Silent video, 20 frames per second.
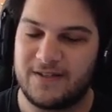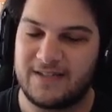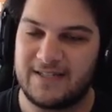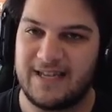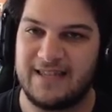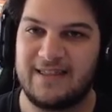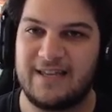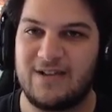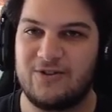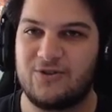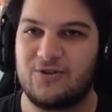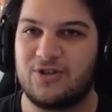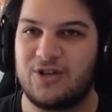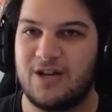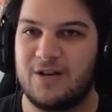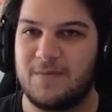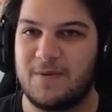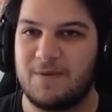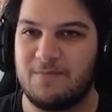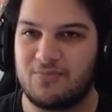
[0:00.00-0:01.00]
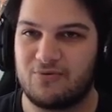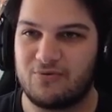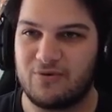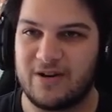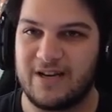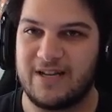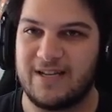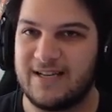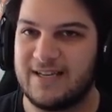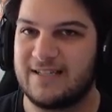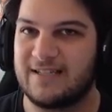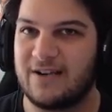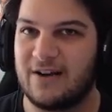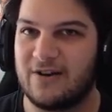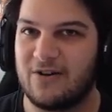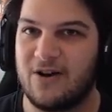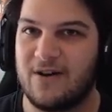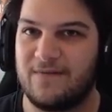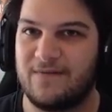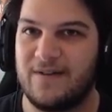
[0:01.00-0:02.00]
The 10th Angel is going to be pretty decent
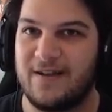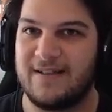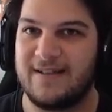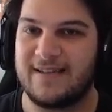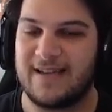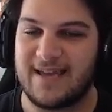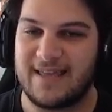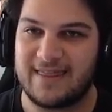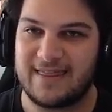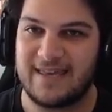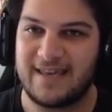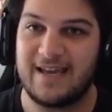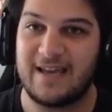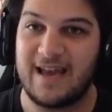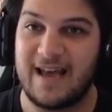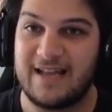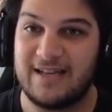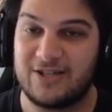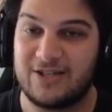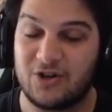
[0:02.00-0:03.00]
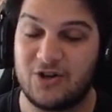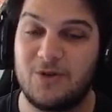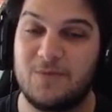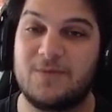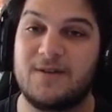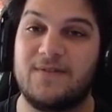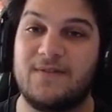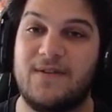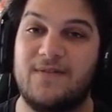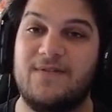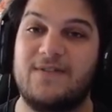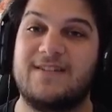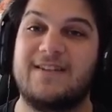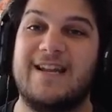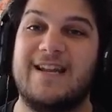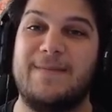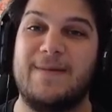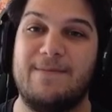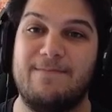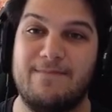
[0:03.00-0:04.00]
on offense. I think in terms of if it's
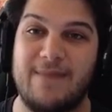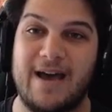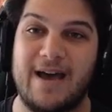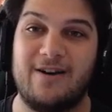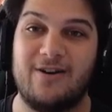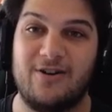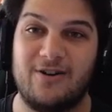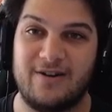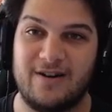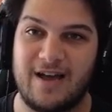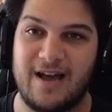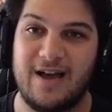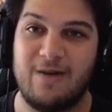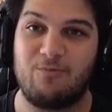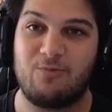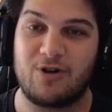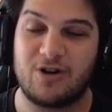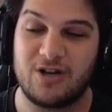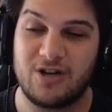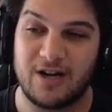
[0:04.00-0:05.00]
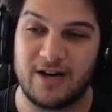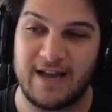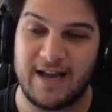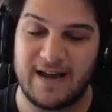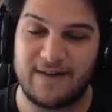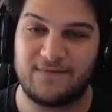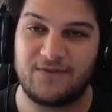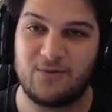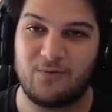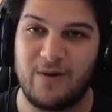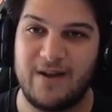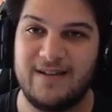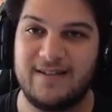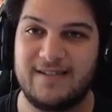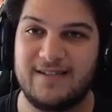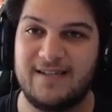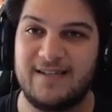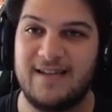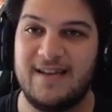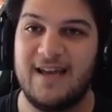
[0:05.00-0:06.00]
going to be meta or not, we're going to have to wait
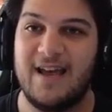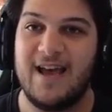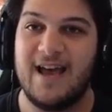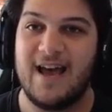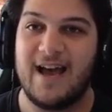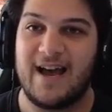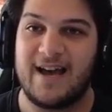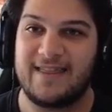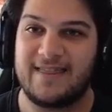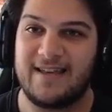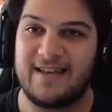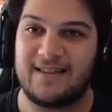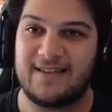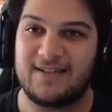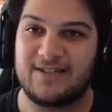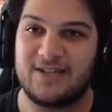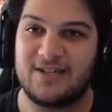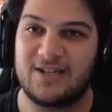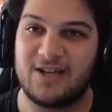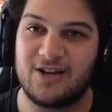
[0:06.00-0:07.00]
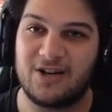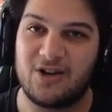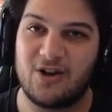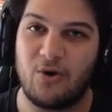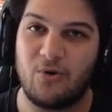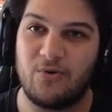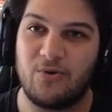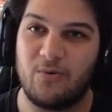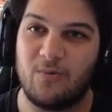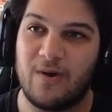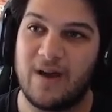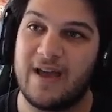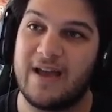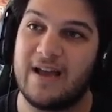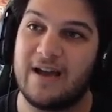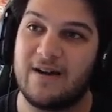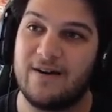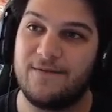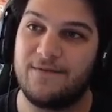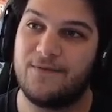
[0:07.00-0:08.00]
and see. I think this is going to go the
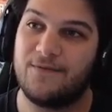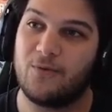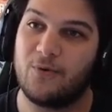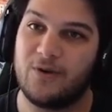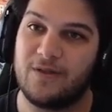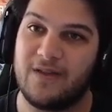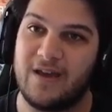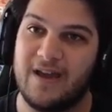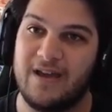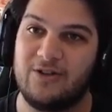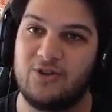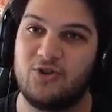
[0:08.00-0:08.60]
way of 4th